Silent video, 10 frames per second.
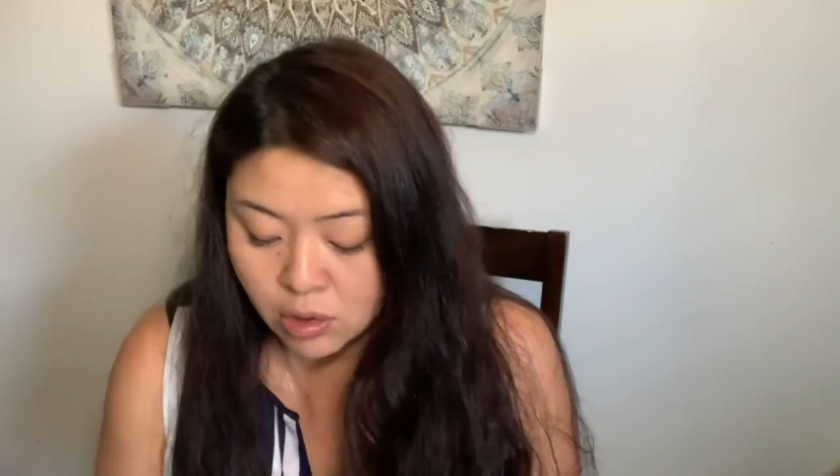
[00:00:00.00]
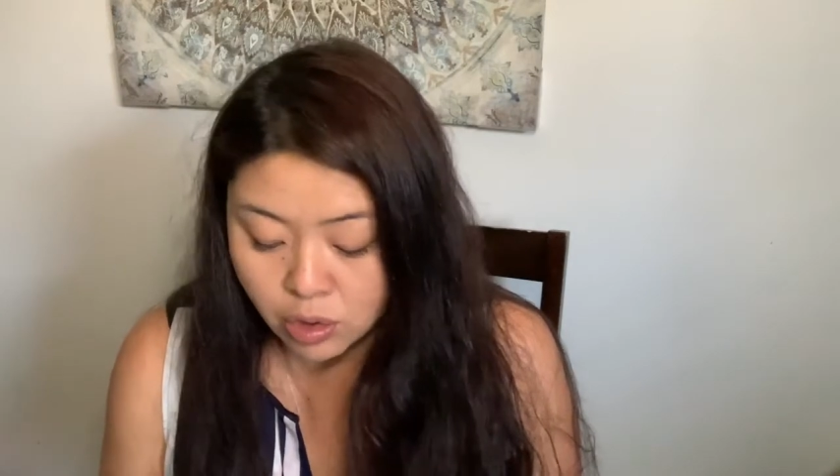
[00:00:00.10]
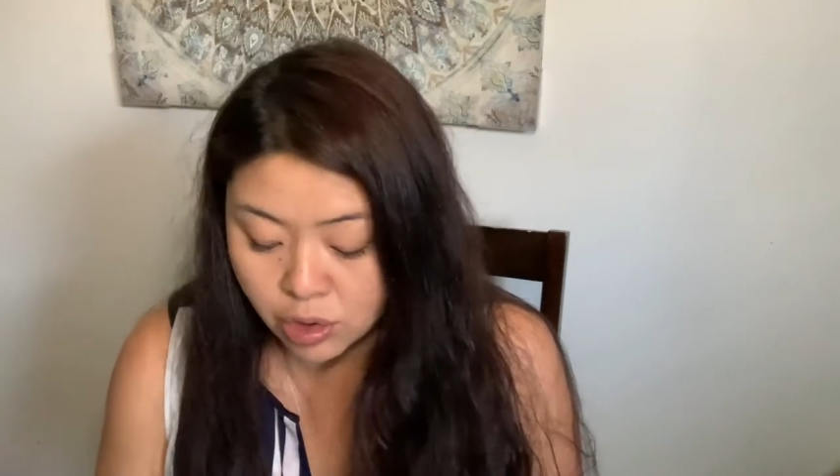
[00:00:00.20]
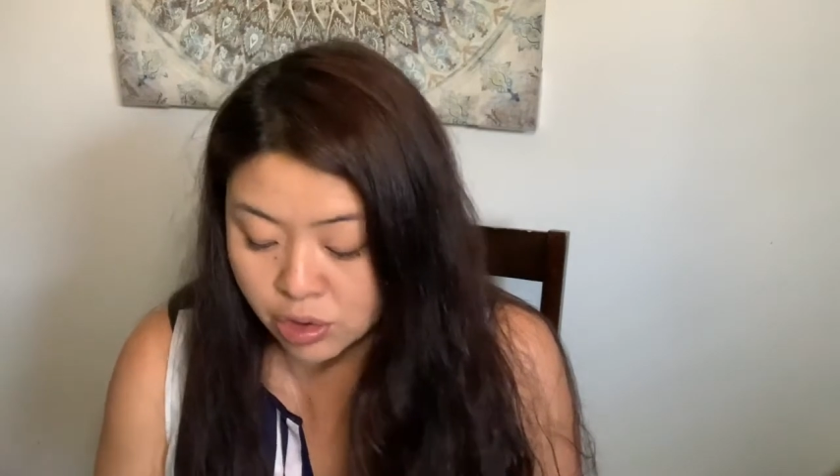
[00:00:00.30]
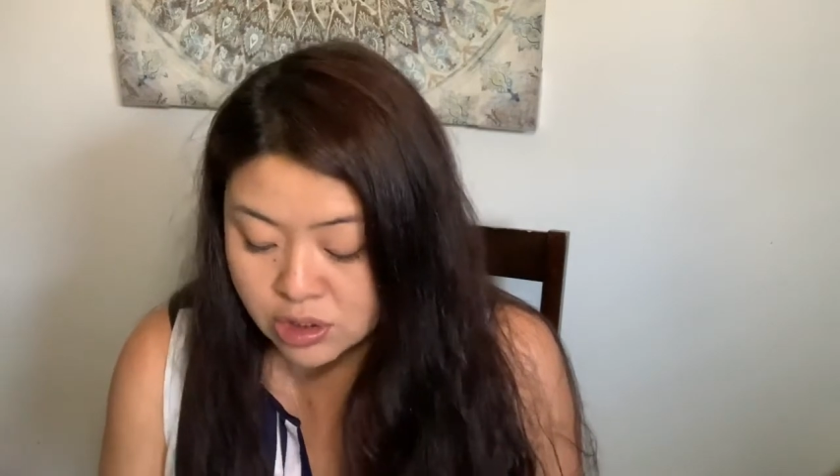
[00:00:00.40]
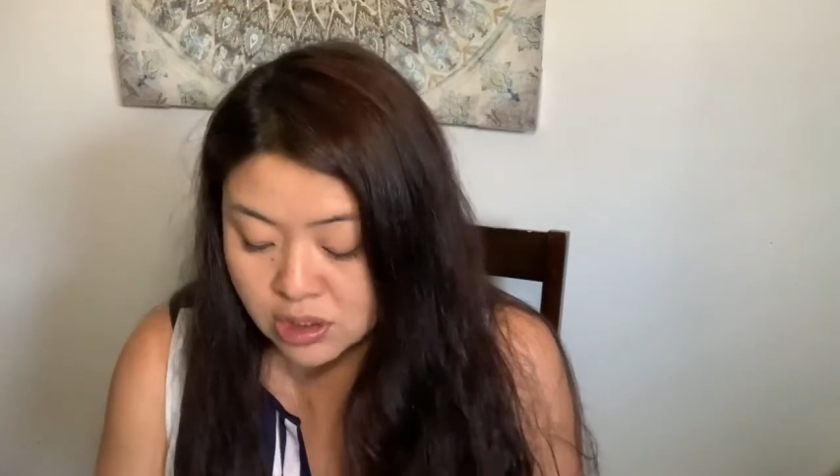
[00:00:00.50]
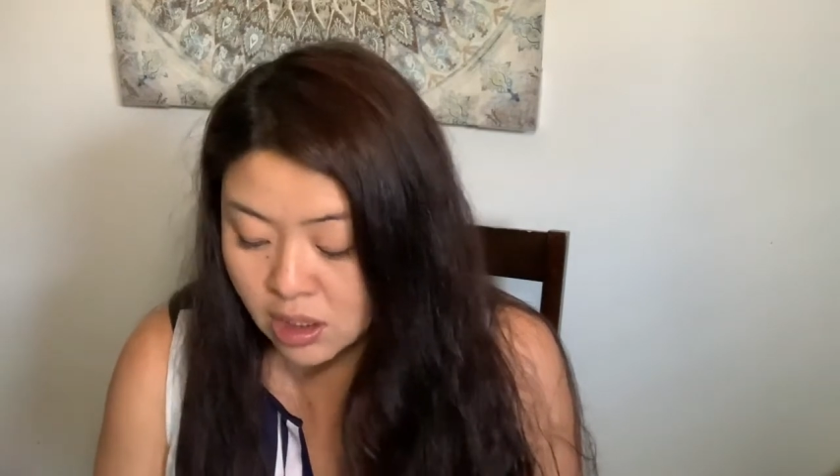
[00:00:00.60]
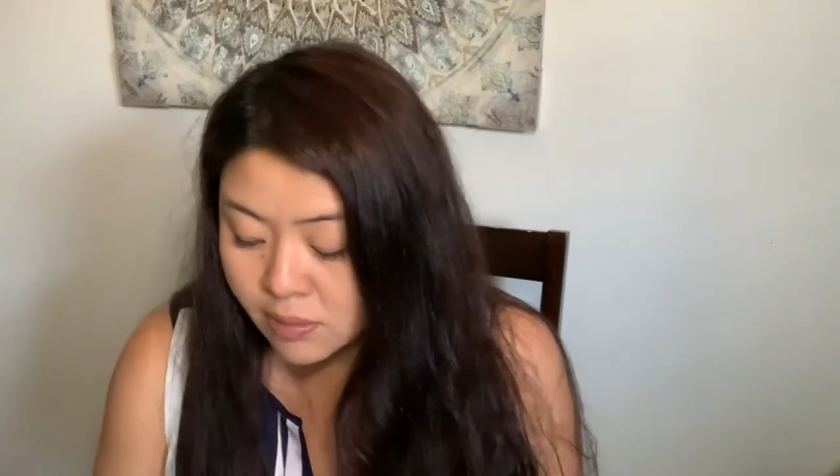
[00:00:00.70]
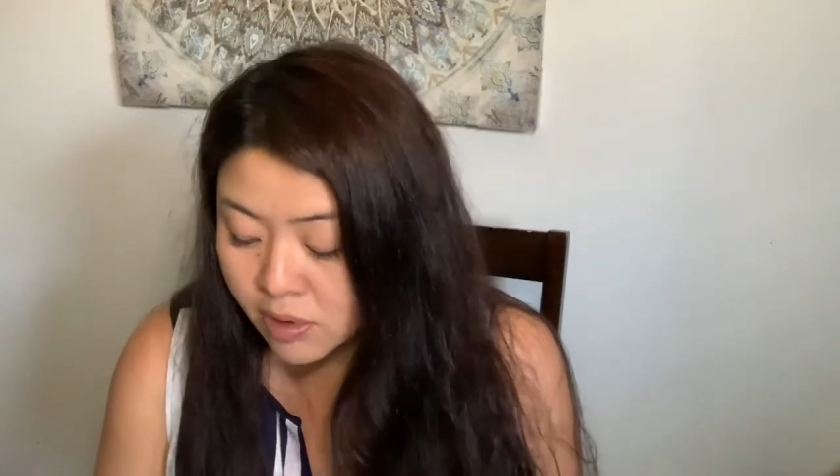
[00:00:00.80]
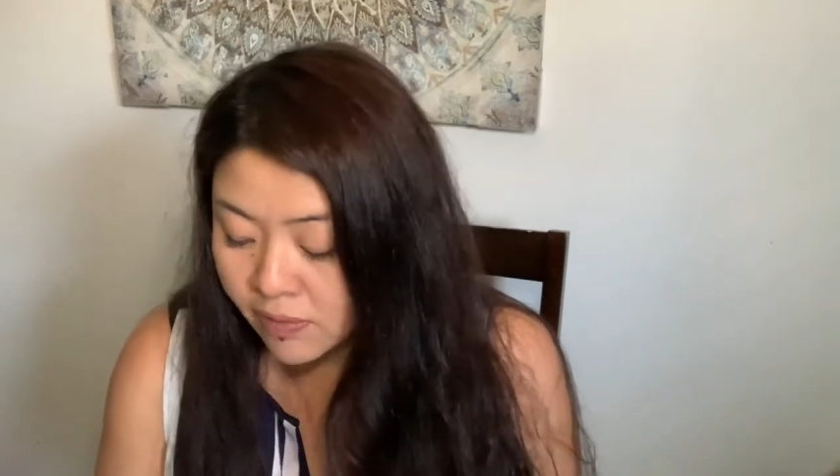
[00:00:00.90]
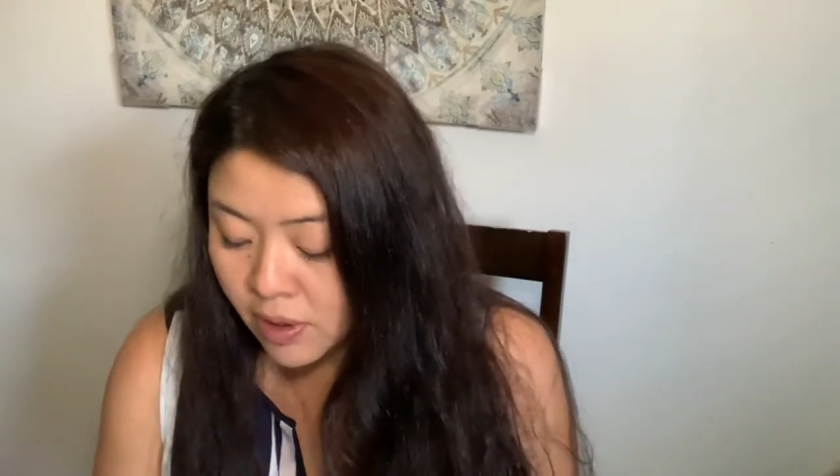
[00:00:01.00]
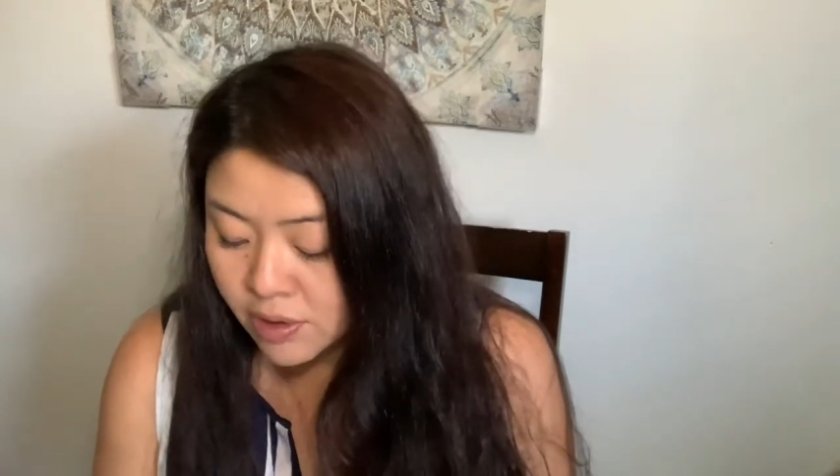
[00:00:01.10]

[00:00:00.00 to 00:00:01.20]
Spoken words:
You're just going to move on